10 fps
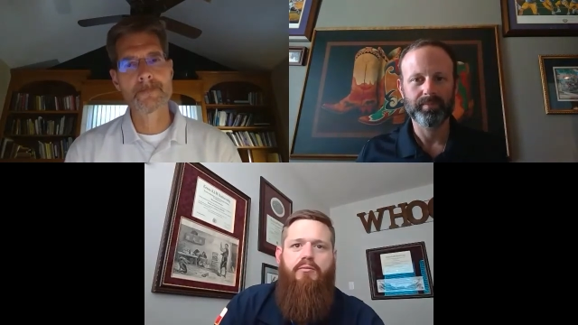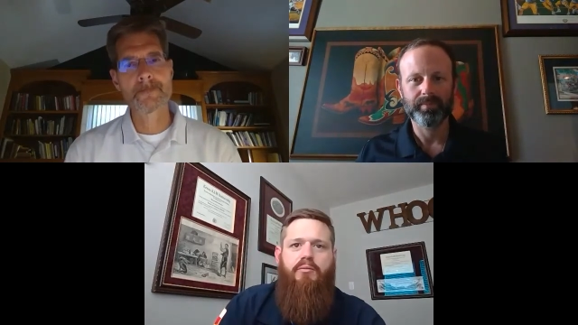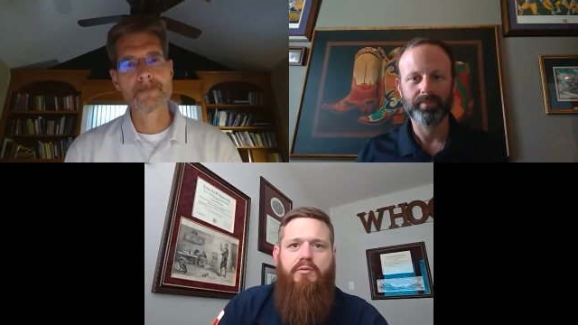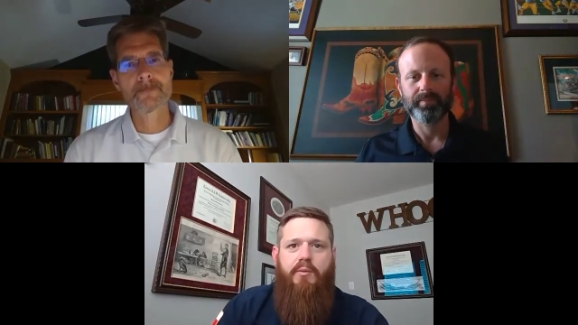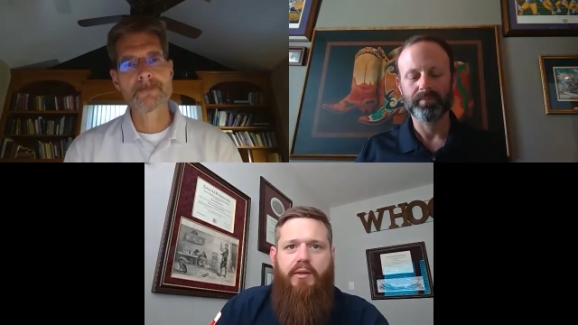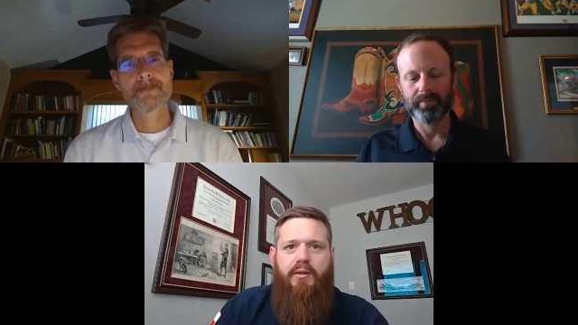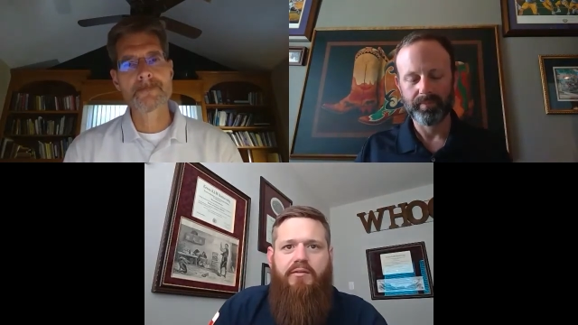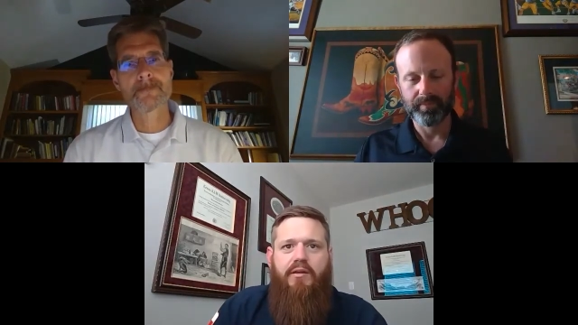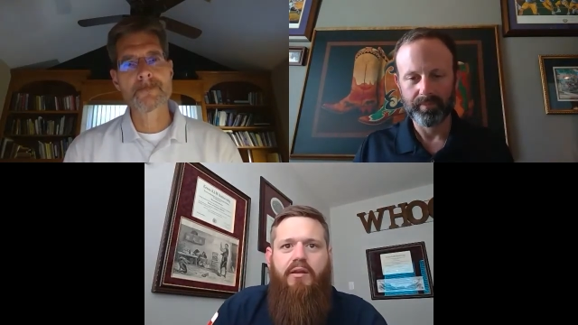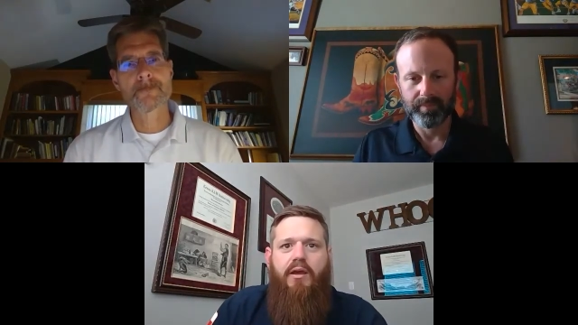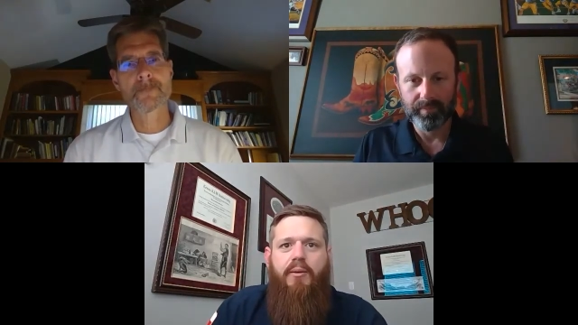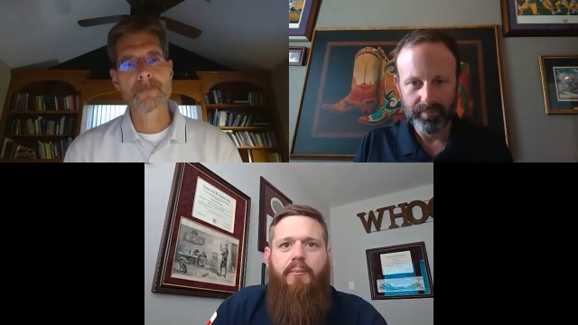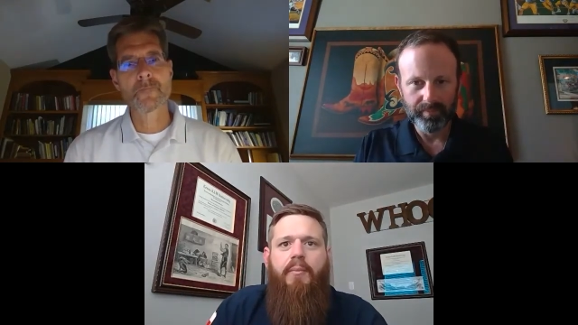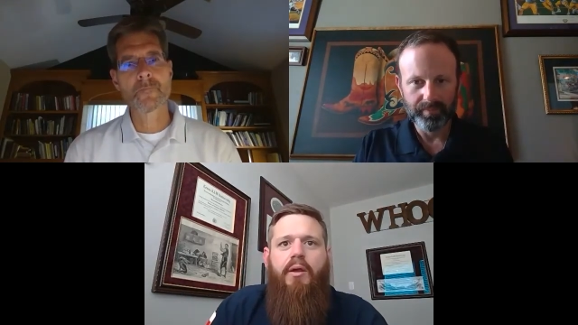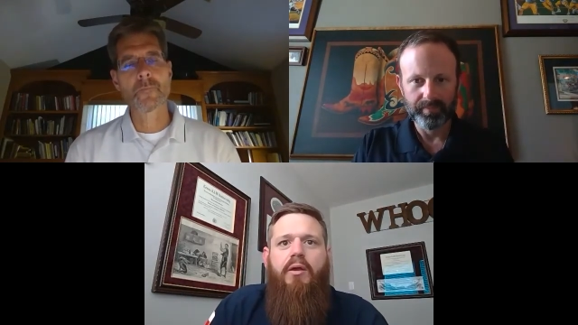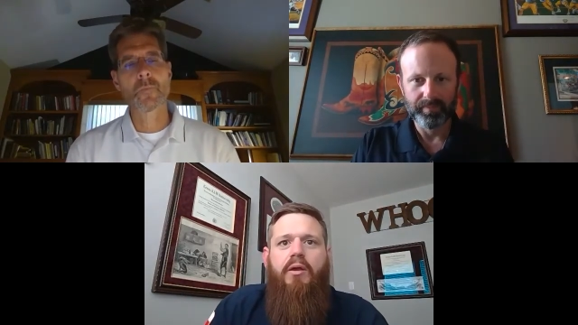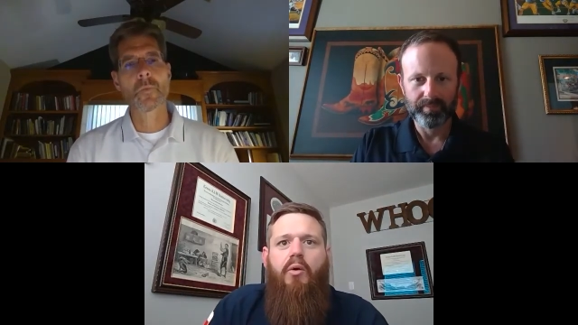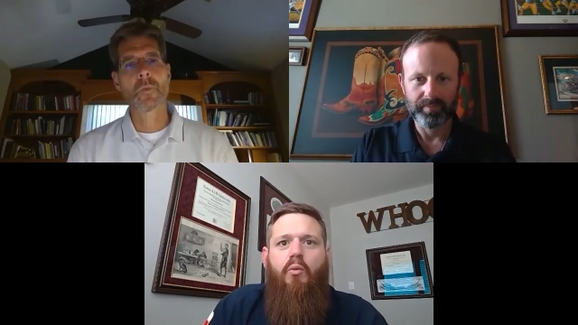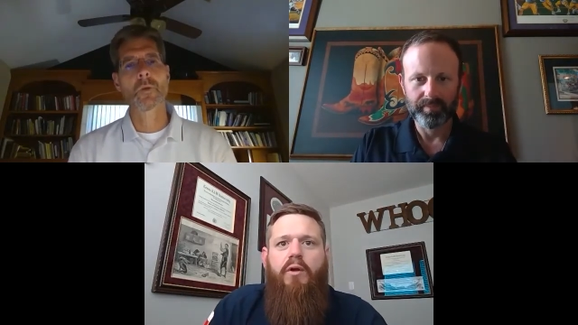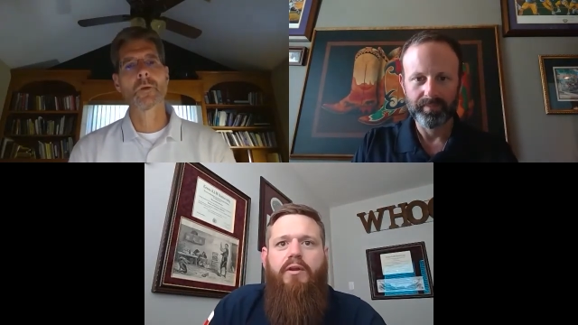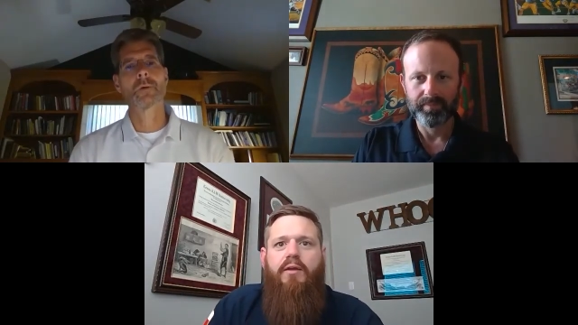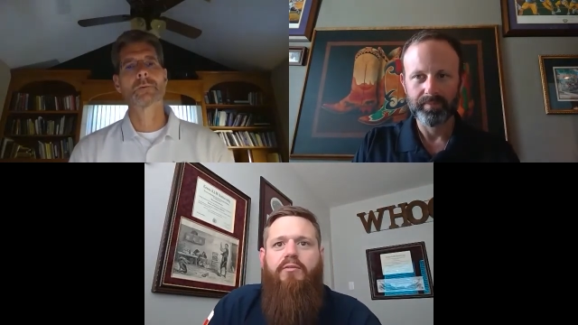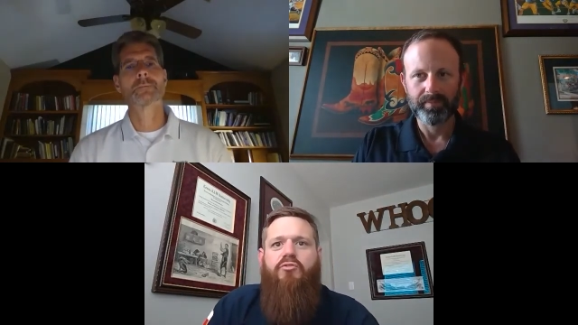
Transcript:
Speaker 1: from somebody listening. Um, what kind of